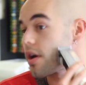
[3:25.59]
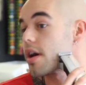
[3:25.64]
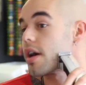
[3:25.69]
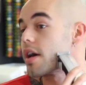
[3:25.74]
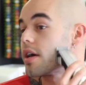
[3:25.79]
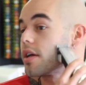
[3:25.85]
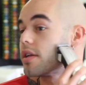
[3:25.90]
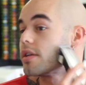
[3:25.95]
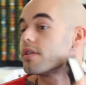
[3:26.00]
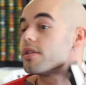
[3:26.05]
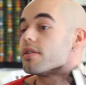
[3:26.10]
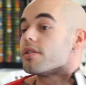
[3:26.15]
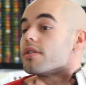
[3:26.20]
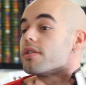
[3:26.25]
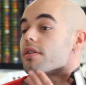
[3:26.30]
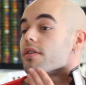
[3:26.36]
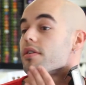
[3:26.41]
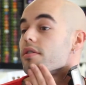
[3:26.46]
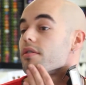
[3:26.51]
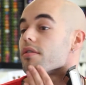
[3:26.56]
and
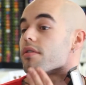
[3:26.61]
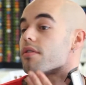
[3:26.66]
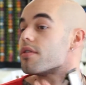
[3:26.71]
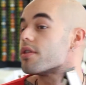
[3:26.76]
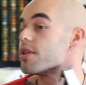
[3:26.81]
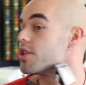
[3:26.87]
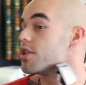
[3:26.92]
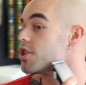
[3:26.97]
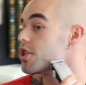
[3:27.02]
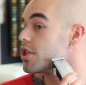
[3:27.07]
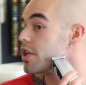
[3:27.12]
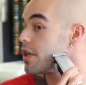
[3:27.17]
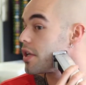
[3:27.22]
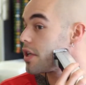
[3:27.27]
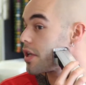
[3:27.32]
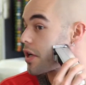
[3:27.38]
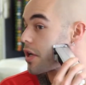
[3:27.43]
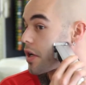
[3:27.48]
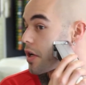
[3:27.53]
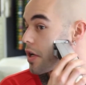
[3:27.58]
the chin
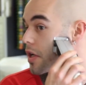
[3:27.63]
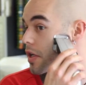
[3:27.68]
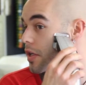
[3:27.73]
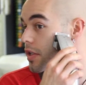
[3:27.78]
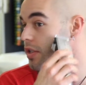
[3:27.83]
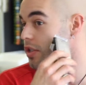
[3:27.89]
here is